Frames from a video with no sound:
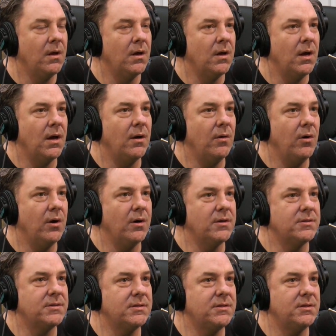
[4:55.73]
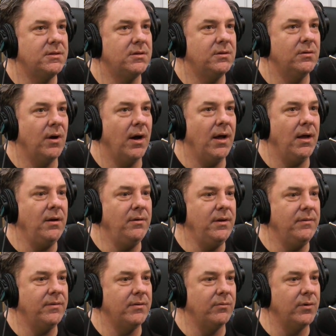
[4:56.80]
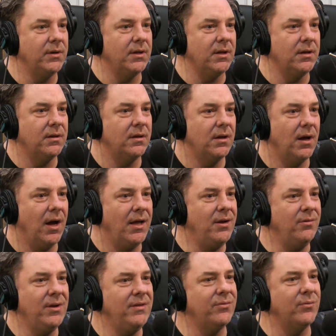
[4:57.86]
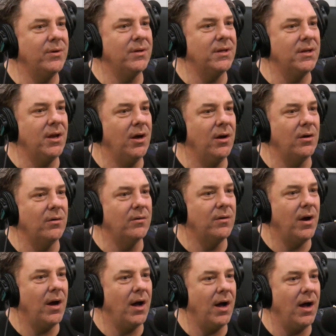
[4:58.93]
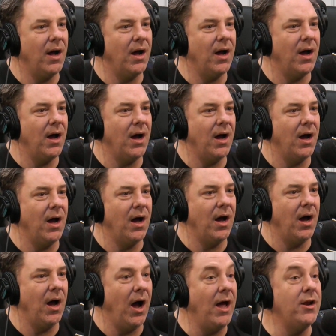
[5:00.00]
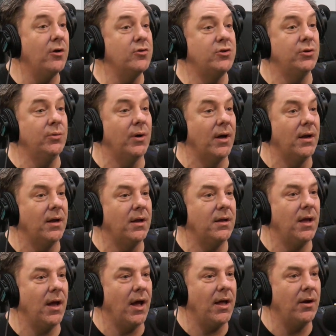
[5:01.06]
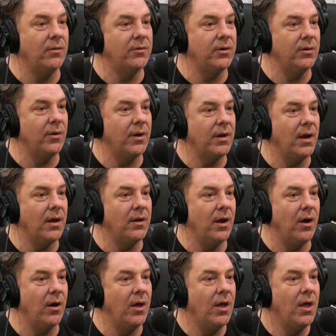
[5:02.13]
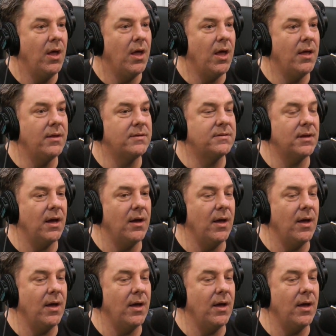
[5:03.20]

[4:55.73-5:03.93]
How hard is it to do? Like I don't even technologically. Really, I don't even really know. You, you just hit you buttons. Just I don't do it. Yeah, I don't do it. No, it's uh